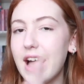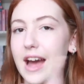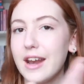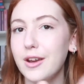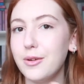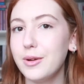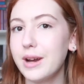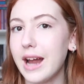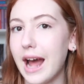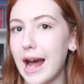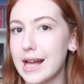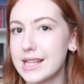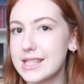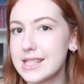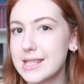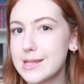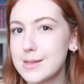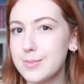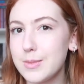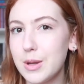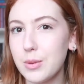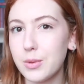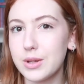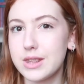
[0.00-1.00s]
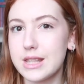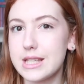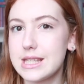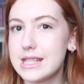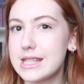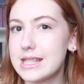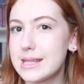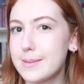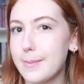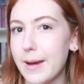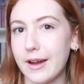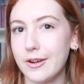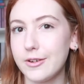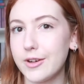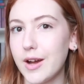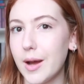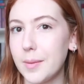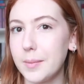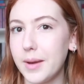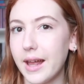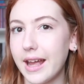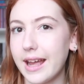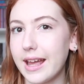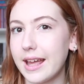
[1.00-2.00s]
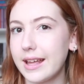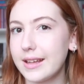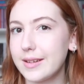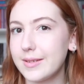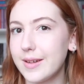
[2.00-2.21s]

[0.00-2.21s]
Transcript: anyone asks me what this is about, I'm like,